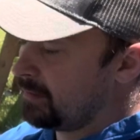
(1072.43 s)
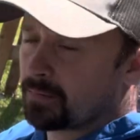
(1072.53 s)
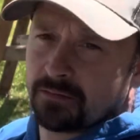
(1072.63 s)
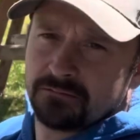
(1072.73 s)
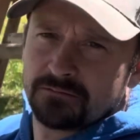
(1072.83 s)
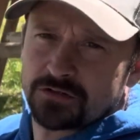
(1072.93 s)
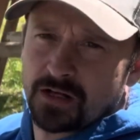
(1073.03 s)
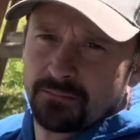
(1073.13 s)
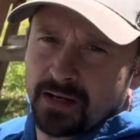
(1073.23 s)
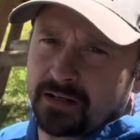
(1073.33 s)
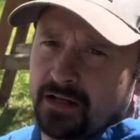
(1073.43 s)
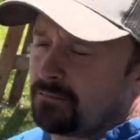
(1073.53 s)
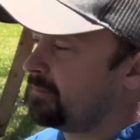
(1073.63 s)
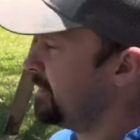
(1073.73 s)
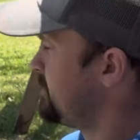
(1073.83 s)
up and drop back down
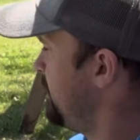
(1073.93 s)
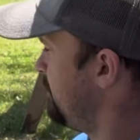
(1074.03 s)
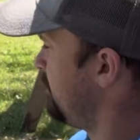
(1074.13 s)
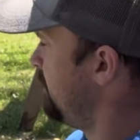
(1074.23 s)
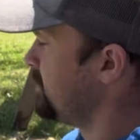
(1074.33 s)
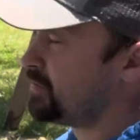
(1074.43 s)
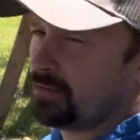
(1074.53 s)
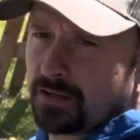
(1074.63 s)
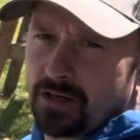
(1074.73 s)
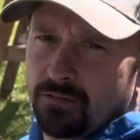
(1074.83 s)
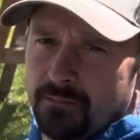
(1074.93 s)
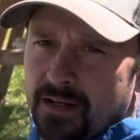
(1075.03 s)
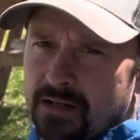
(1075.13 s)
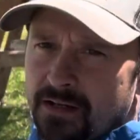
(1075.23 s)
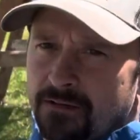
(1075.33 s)
in position. I'm just going to shoot it how I'm
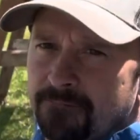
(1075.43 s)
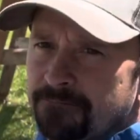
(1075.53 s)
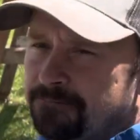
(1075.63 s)
at now.